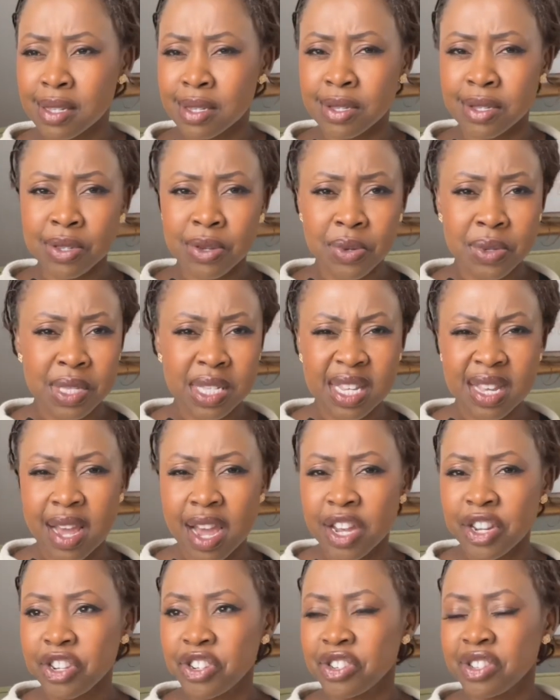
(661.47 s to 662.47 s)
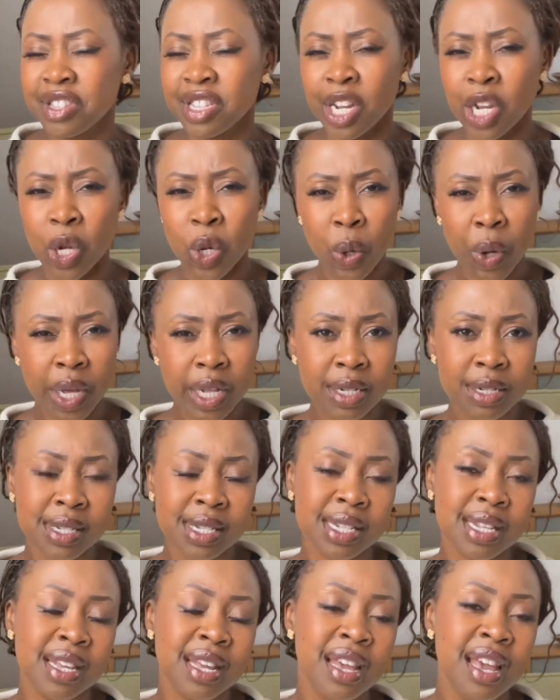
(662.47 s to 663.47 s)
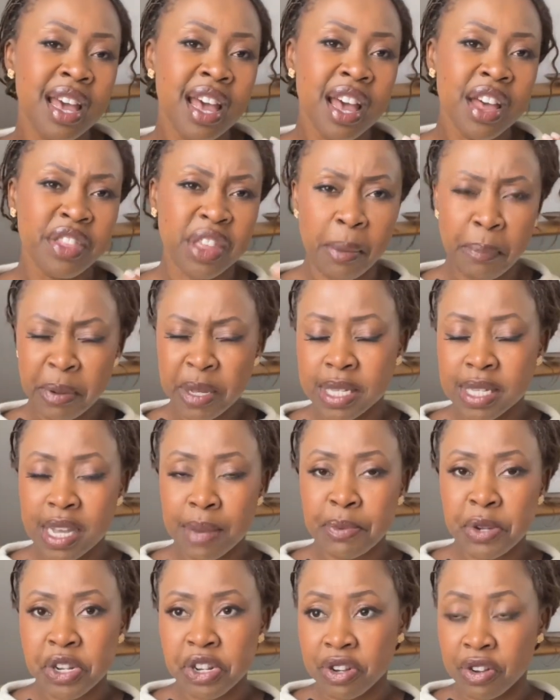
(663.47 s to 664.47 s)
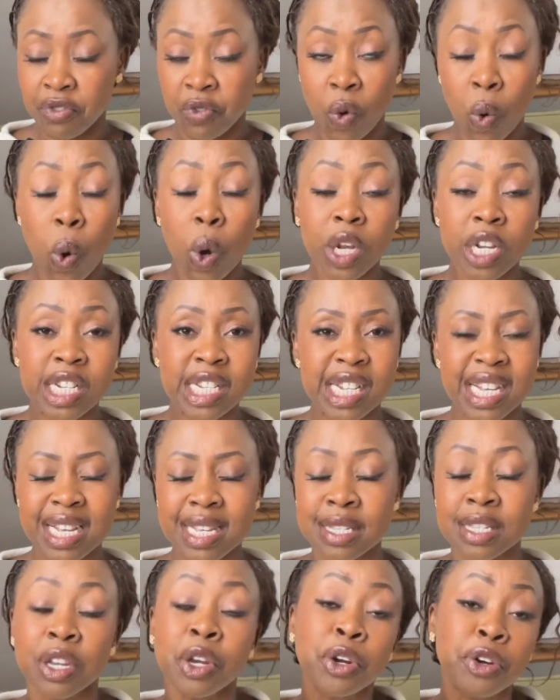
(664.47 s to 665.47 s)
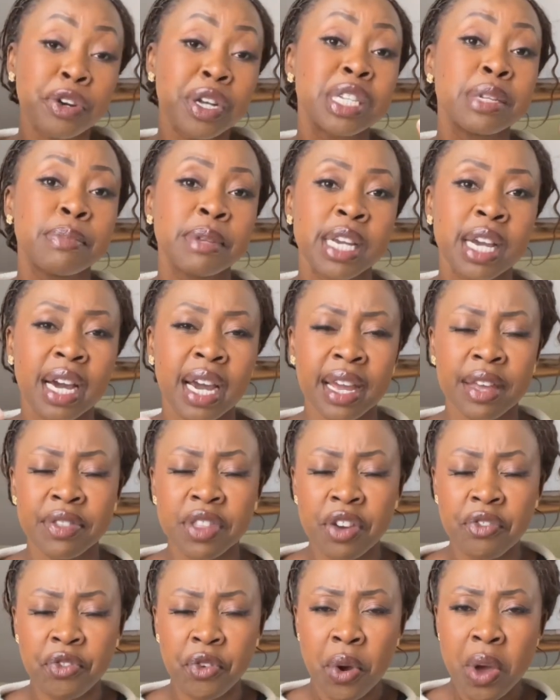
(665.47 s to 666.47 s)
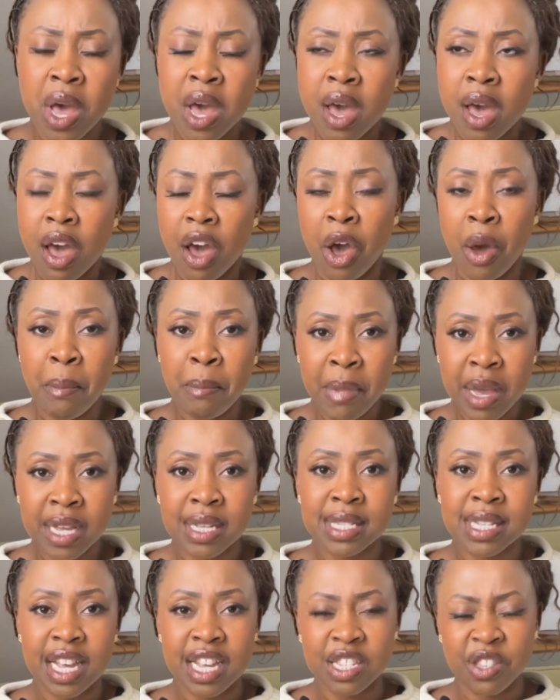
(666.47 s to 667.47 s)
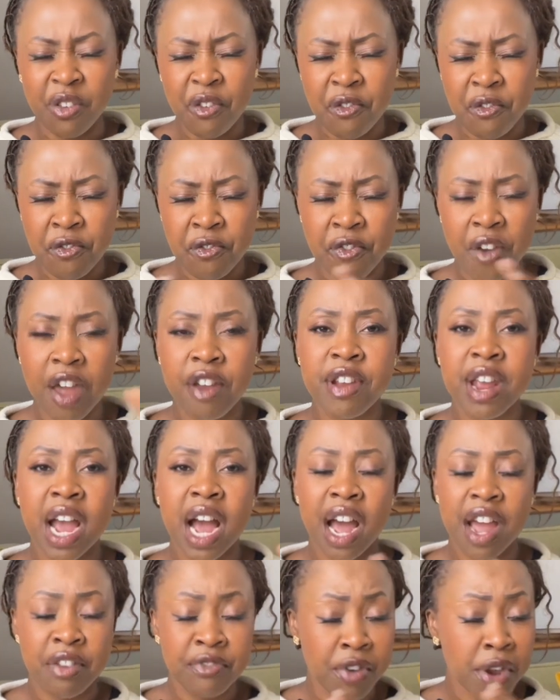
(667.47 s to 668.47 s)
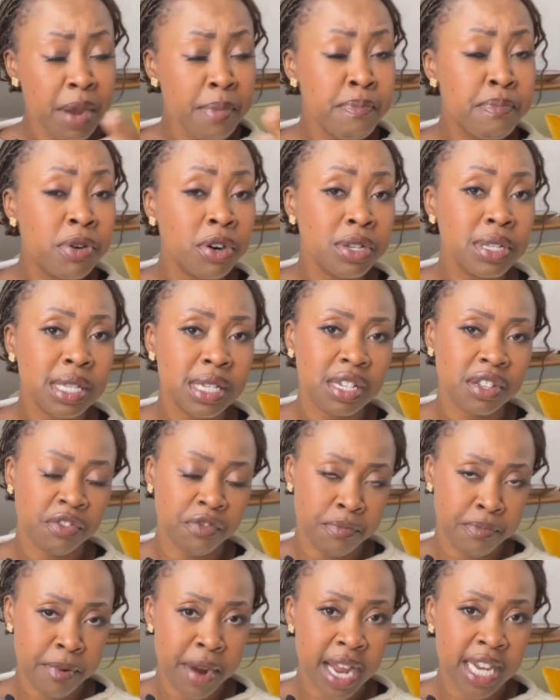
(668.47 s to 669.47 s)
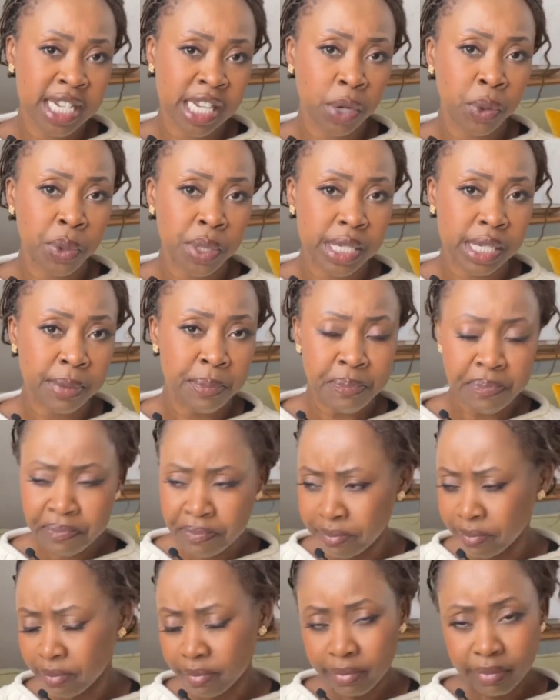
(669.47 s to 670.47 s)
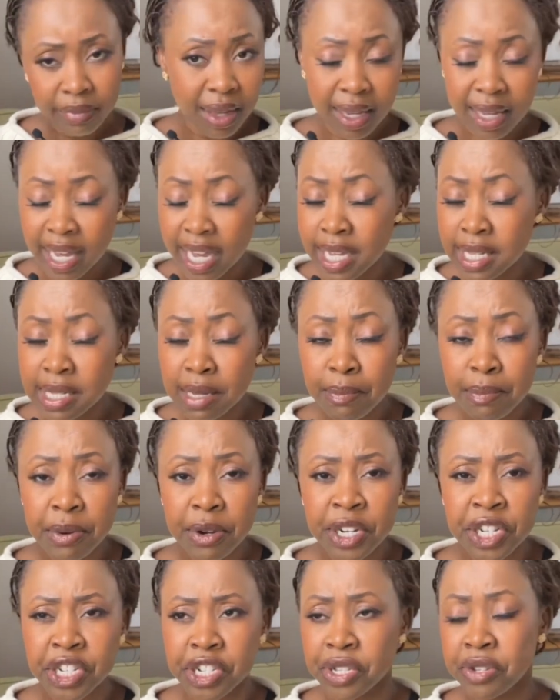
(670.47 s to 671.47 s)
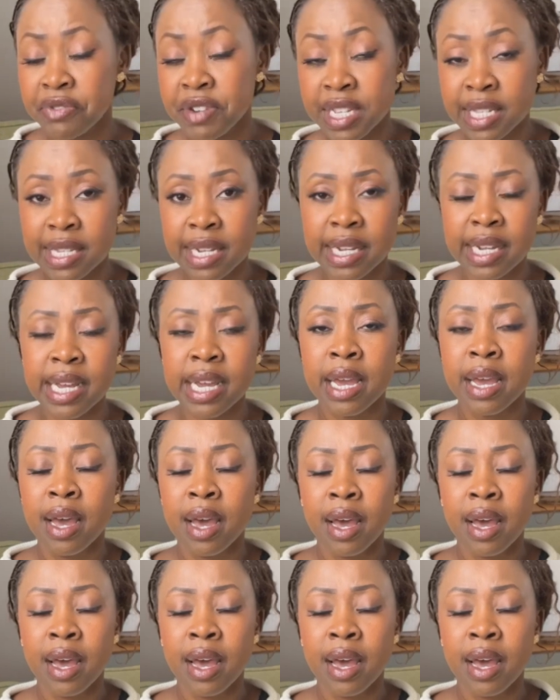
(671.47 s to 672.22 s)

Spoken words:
association, the loyalty, their perception of quality is incredibly high, and therefore Hermès has very high, very positive brand equity. Case in point, just recently,